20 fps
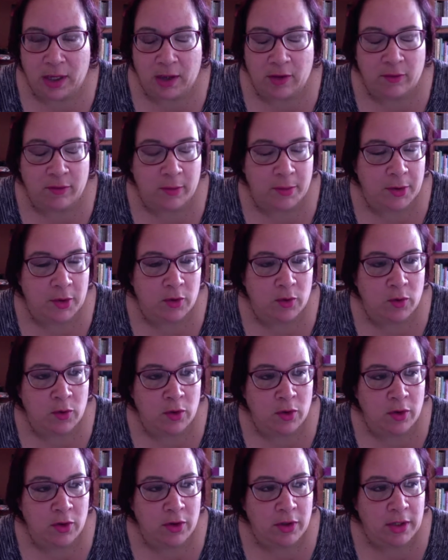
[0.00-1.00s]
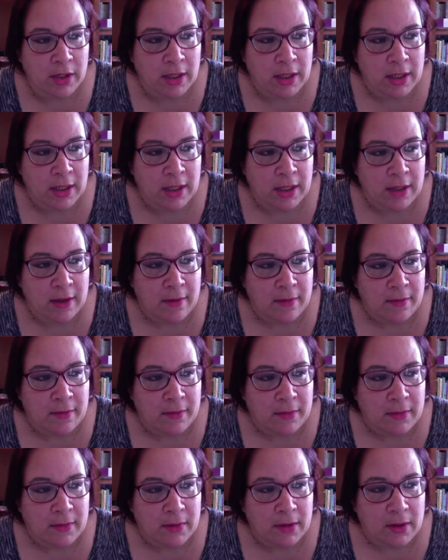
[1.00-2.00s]
lack of a better word,
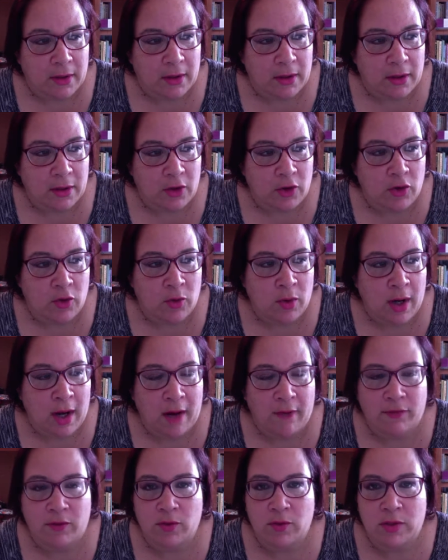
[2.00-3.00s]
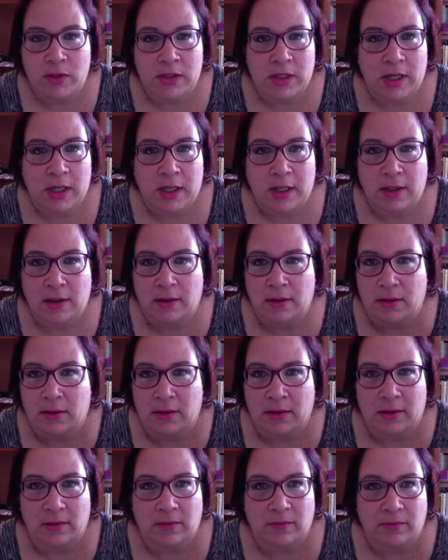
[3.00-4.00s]
you have to sell,
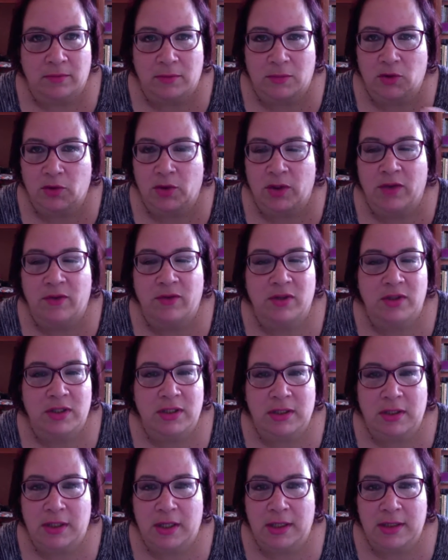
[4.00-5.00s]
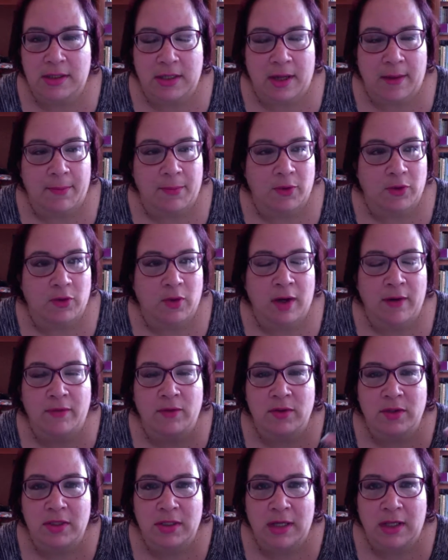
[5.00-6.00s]
to give you a silly example, you have
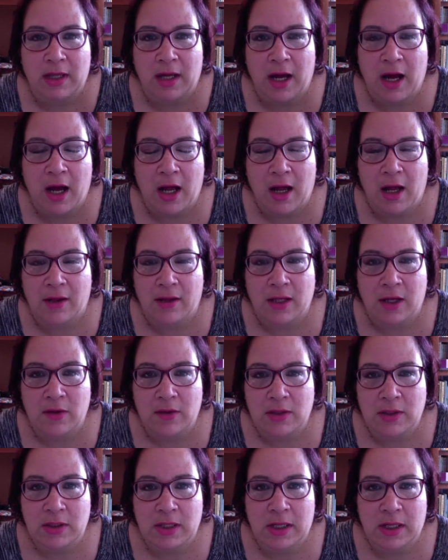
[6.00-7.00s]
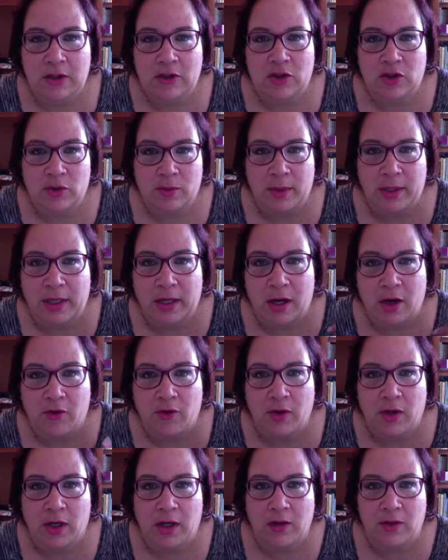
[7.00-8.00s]
to sell $1,000 to make
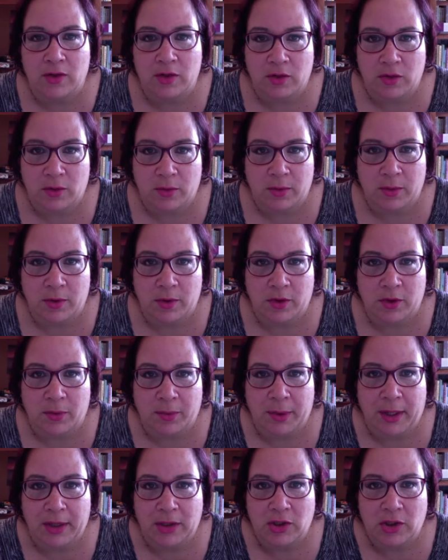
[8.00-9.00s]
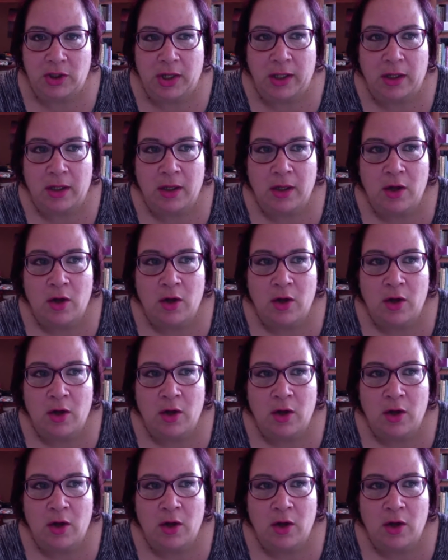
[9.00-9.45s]
$100 in your paycheck.